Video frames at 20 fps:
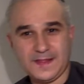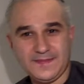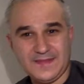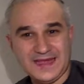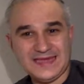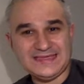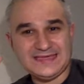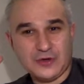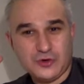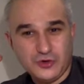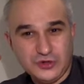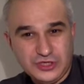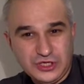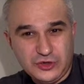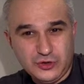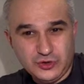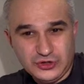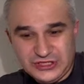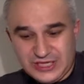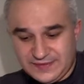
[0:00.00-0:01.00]
That's a
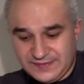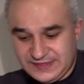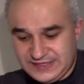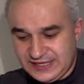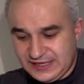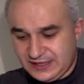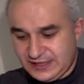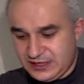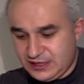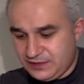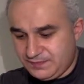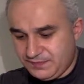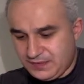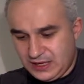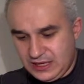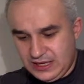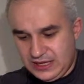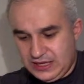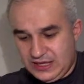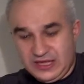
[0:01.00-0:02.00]
continuous time signal.
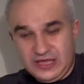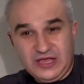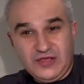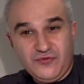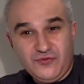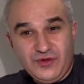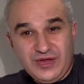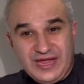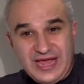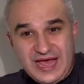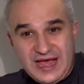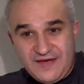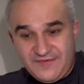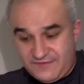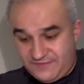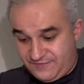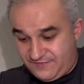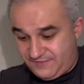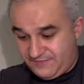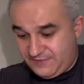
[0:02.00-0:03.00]
If we
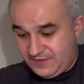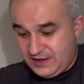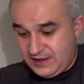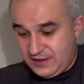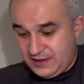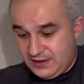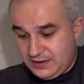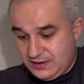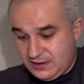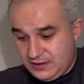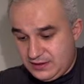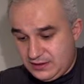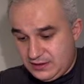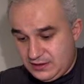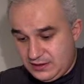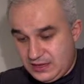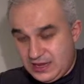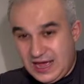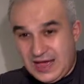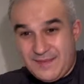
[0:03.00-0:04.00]
have
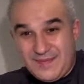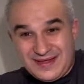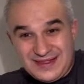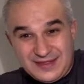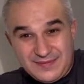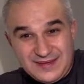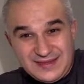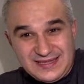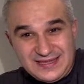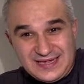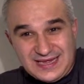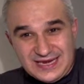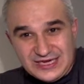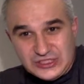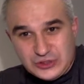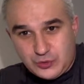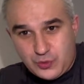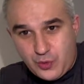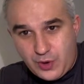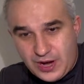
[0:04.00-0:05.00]
a mathematical
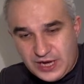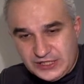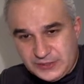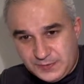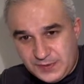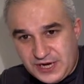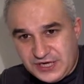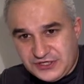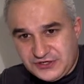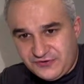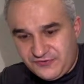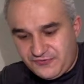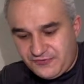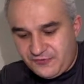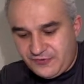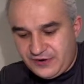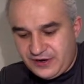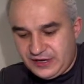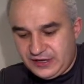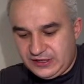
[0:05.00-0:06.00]
expression
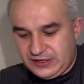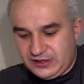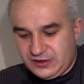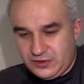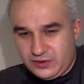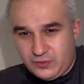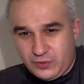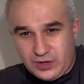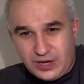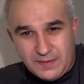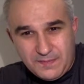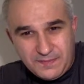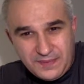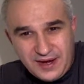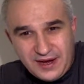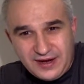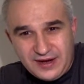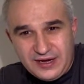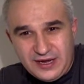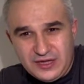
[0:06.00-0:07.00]
for it, we can
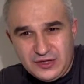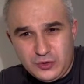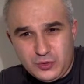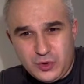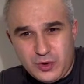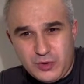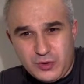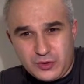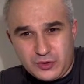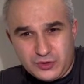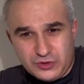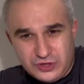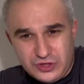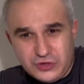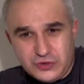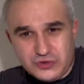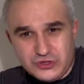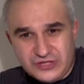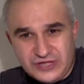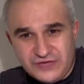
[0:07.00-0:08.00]
plug it into our
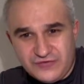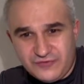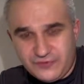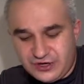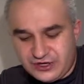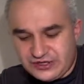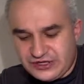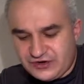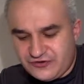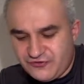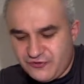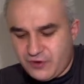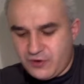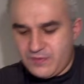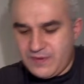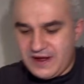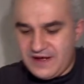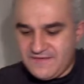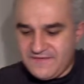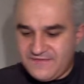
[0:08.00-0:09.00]
continuous time Fourier
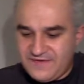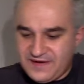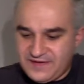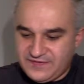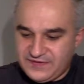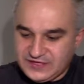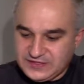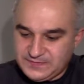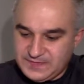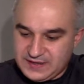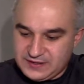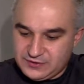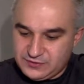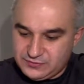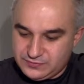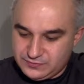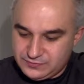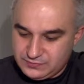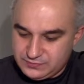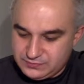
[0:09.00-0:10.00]
transform and find the
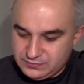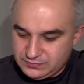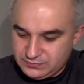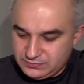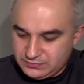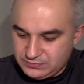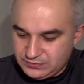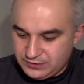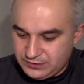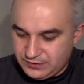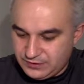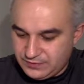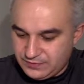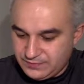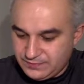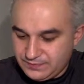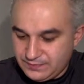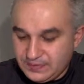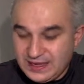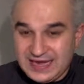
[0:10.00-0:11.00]
spectrum
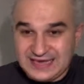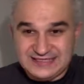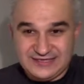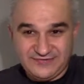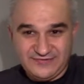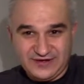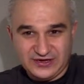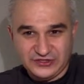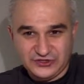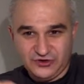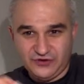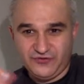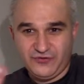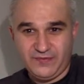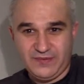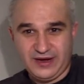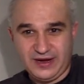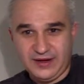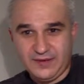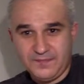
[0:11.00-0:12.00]
as a function of
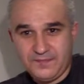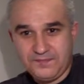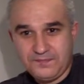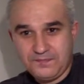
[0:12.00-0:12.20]
omega.